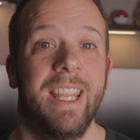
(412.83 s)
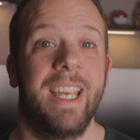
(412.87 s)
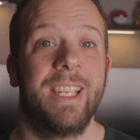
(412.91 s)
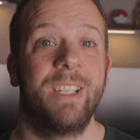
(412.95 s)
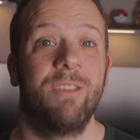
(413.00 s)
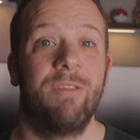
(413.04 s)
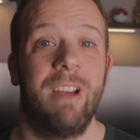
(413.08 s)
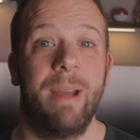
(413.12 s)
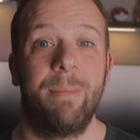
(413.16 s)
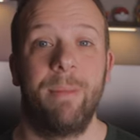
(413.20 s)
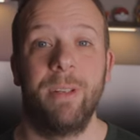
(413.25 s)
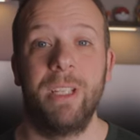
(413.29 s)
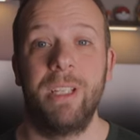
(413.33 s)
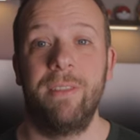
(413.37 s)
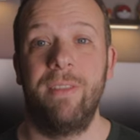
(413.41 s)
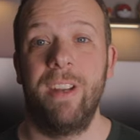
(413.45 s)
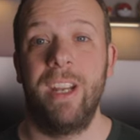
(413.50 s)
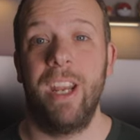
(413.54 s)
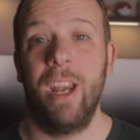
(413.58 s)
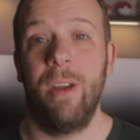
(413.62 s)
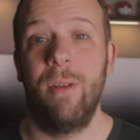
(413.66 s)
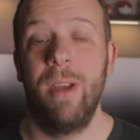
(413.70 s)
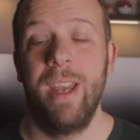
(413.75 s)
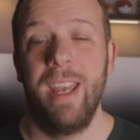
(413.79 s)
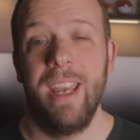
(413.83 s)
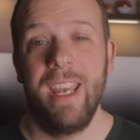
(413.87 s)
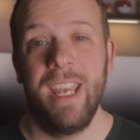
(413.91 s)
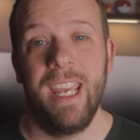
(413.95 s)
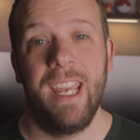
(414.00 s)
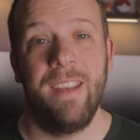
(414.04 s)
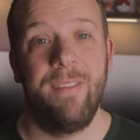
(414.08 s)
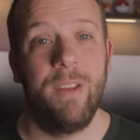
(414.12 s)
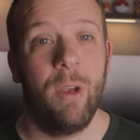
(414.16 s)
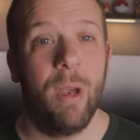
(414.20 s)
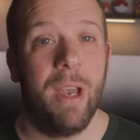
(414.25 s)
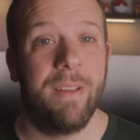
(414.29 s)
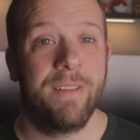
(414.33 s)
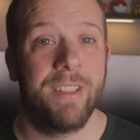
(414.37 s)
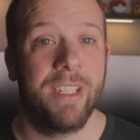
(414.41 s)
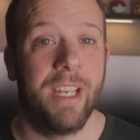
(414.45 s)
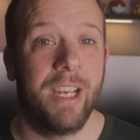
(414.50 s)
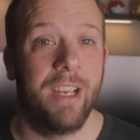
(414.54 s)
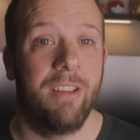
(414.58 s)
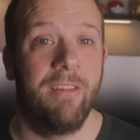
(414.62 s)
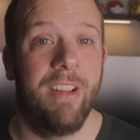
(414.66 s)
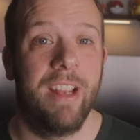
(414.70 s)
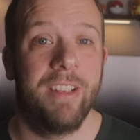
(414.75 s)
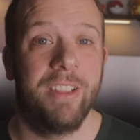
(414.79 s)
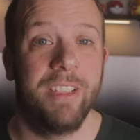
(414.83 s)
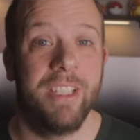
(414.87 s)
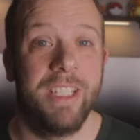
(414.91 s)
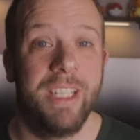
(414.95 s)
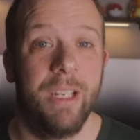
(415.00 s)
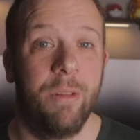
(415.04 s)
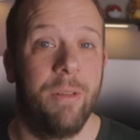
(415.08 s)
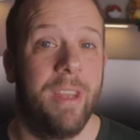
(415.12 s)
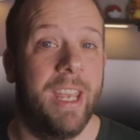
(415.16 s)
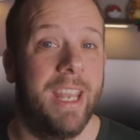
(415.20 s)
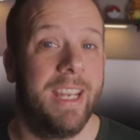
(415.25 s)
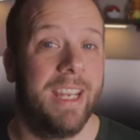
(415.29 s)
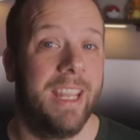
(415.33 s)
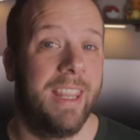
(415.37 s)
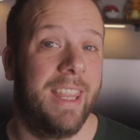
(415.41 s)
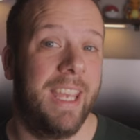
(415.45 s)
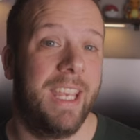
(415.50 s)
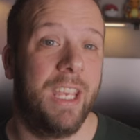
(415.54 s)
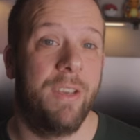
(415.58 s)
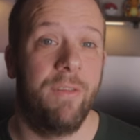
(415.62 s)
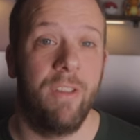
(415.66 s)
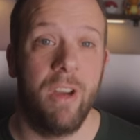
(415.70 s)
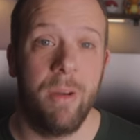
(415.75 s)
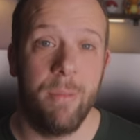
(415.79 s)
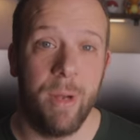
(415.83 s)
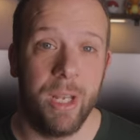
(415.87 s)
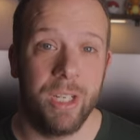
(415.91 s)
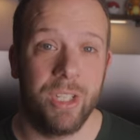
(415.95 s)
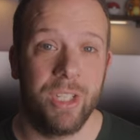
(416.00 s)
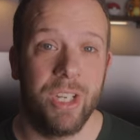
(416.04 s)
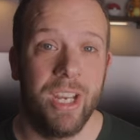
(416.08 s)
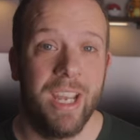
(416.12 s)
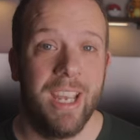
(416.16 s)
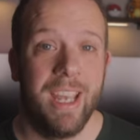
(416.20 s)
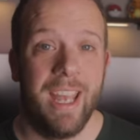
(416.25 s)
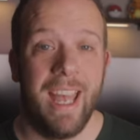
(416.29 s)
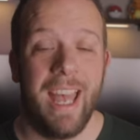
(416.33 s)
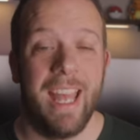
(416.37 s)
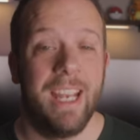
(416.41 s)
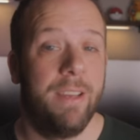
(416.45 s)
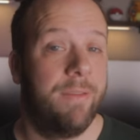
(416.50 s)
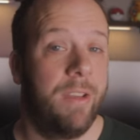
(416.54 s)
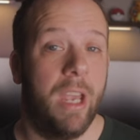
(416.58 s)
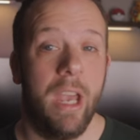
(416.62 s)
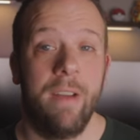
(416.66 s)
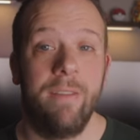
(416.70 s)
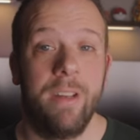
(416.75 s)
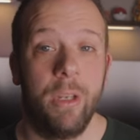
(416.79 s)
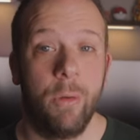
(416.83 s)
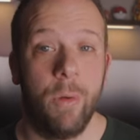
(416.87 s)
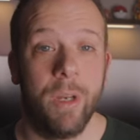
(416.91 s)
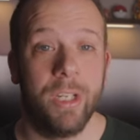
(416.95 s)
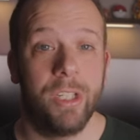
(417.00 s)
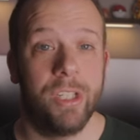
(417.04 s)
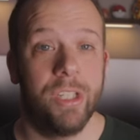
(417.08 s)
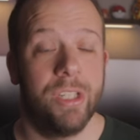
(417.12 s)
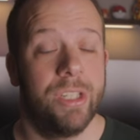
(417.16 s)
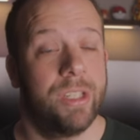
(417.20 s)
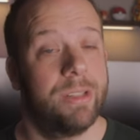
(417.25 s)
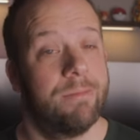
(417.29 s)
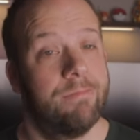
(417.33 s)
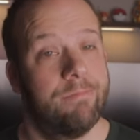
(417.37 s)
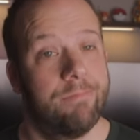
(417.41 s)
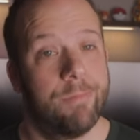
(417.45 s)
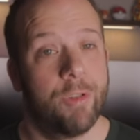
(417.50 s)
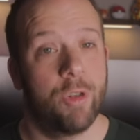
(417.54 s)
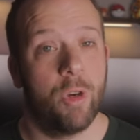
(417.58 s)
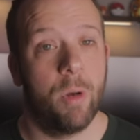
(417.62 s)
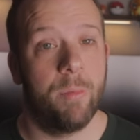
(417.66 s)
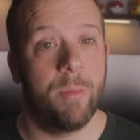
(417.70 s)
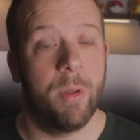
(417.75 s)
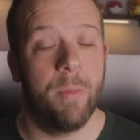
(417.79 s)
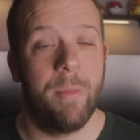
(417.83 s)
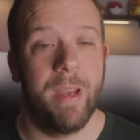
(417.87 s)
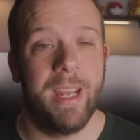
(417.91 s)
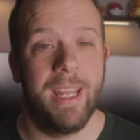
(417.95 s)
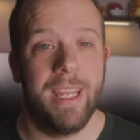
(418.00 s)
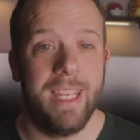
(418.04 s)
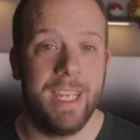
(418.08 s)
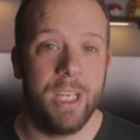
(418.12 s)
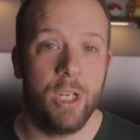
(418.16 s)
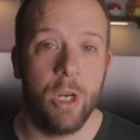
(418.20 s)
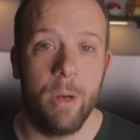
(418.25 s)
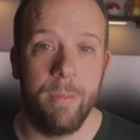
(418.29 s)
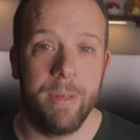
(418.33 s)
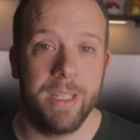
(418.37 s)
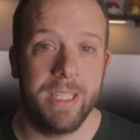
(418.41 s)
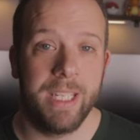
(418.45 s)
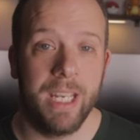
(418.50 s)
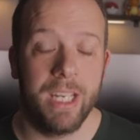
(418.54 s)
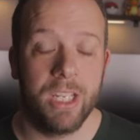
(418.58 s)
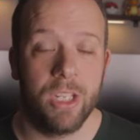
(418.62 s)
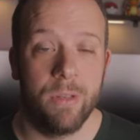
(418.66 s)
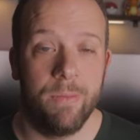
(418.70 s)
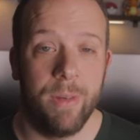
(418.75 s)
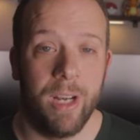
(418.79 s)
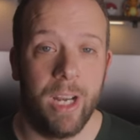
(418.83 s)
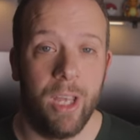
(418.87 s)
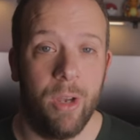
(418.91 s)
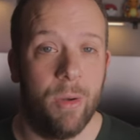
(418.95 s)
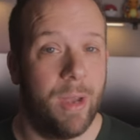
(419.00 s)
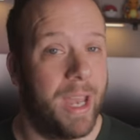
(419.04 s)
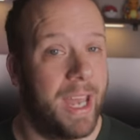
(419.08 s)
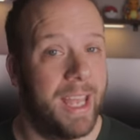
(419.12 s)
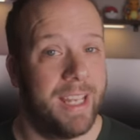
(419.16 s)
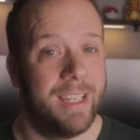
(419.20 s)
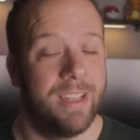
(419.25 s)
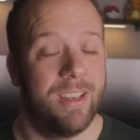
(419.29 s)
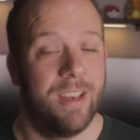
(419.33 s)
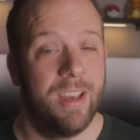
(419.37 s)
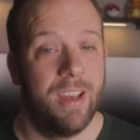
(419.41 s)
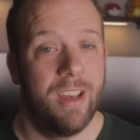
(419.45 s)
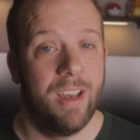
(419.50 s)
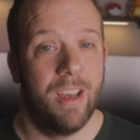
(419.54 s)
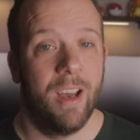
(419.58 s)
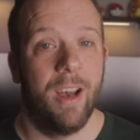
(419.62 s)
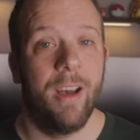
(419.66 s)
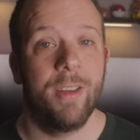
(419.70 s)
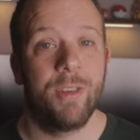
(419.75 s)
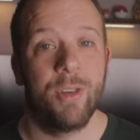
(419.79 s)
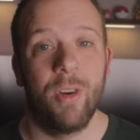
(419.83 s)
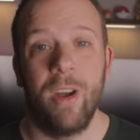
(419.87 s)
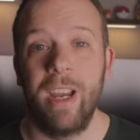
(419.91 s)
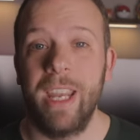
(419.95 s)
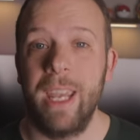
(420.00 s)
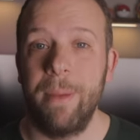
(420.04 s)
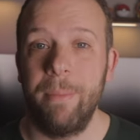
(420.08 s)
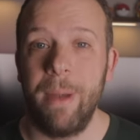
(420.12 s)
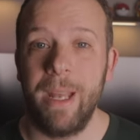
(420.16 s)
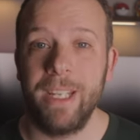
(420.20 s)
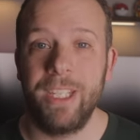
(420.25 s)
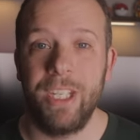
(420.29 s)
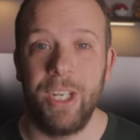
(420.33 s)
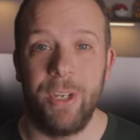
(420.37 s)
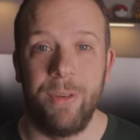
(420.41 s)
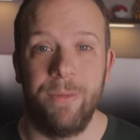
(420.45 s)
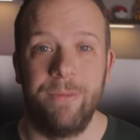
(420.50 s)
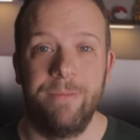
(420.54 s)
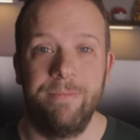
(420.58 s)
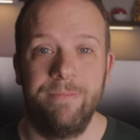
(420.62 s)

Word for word: That's a wrap on this video. If you have stuck around until the end, then thank you very much. And if you have any questions, drop them in the comment section below and I'll try and get back to you.